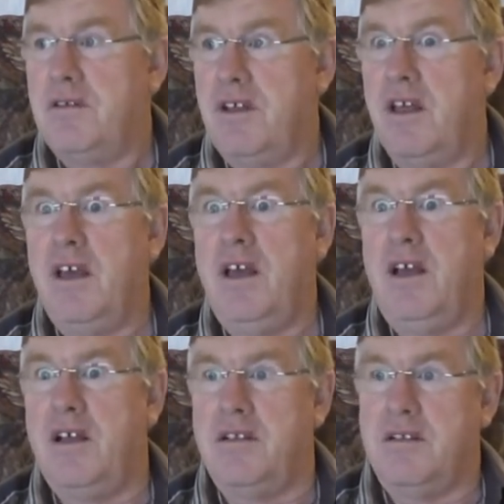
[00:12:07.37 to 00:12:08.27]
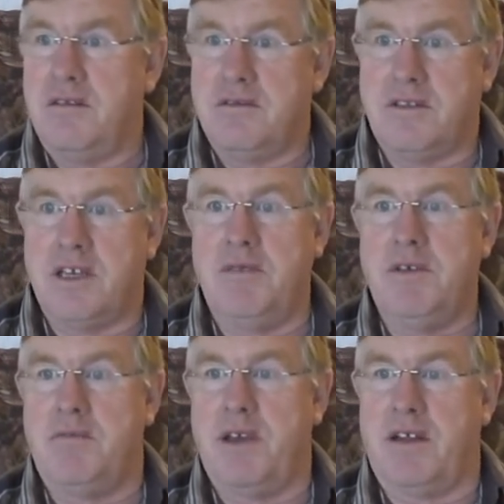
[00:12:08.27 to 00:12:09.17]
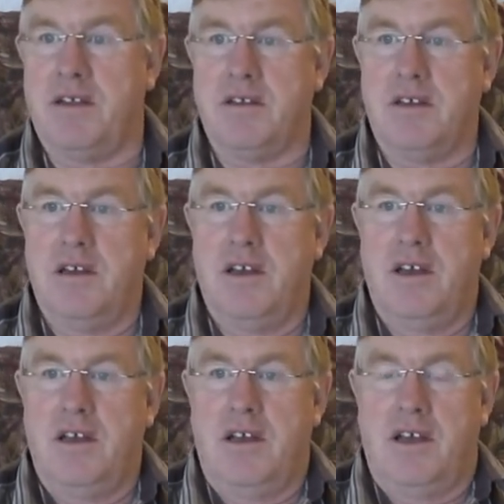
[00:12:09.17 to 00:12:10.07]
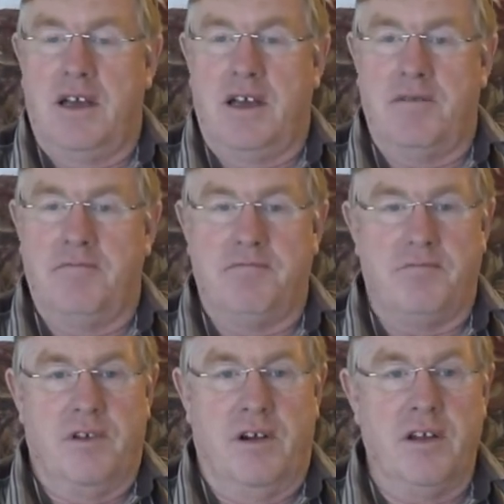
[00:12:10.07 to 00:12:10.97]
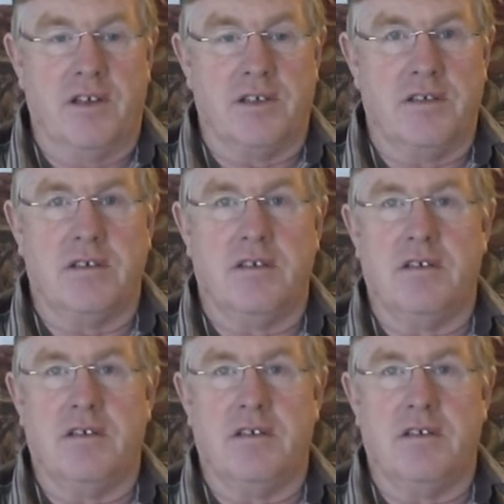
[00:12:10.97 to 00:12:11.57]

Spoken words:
Yeah, tell me about it. Honest.